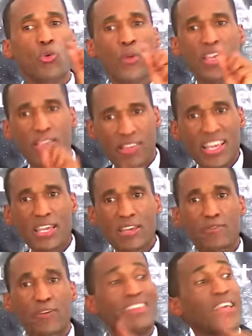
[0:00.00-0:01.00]
to
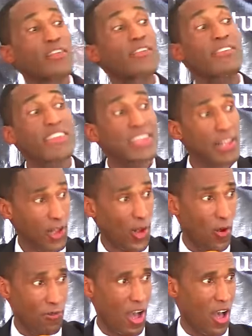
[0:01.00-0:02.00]
receive the
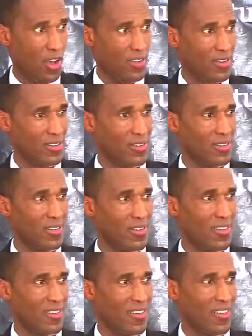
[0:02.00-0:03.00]
seal of God.
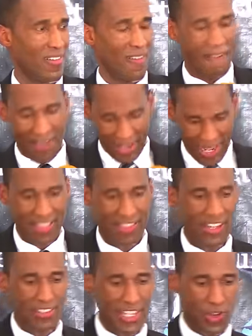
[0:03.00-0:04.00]

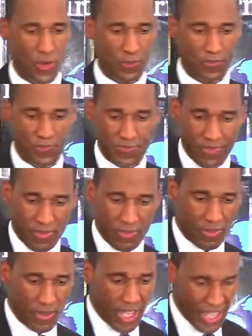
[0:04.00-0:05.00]
Let's continue.
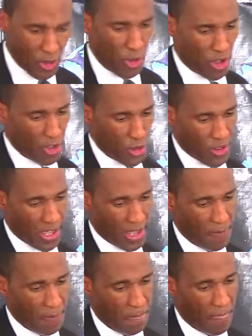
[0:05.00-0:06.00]
It goes on to
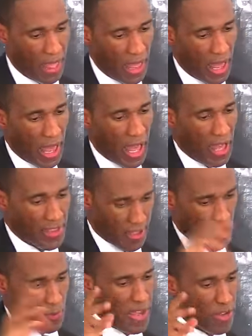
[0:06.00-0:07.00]
say,
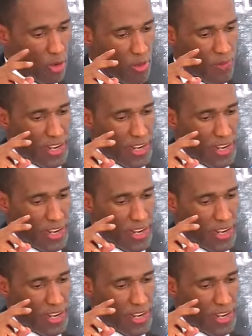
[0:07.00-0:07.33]
this is based